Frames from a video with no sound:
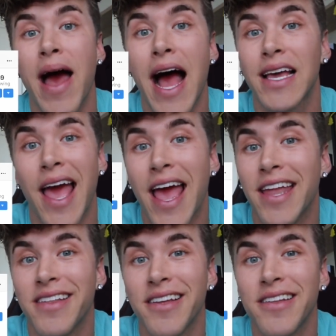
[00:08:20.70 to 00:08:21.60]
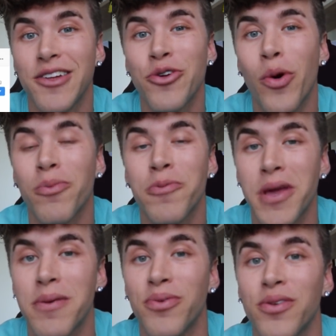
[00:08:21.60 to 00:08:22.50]
back and they're normal
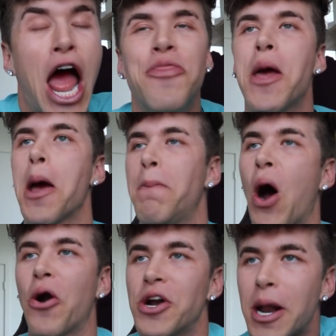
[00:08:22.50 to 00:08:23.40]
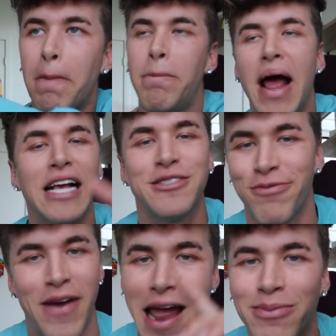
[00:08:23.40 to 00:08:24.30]
people. And they are part of the best
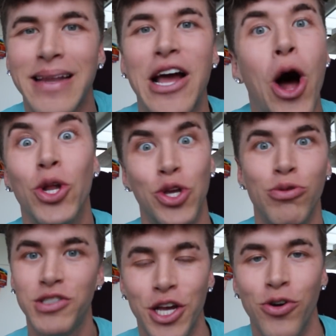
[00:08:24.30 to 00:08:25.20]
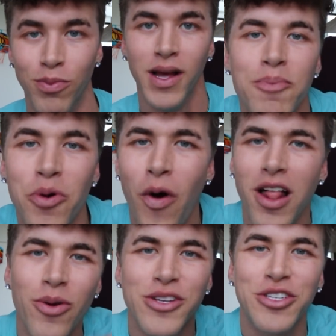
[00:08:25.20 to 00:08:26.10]
family on YouTube. But while
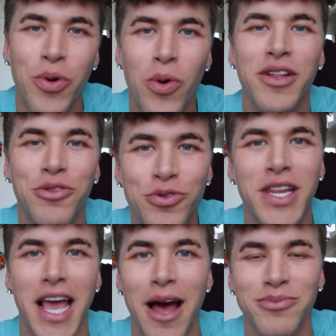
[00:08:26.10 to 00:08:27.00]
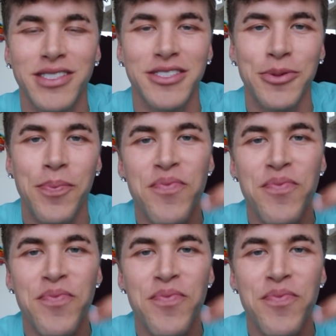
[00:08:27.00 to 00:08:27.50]
I was scrolling through DMs,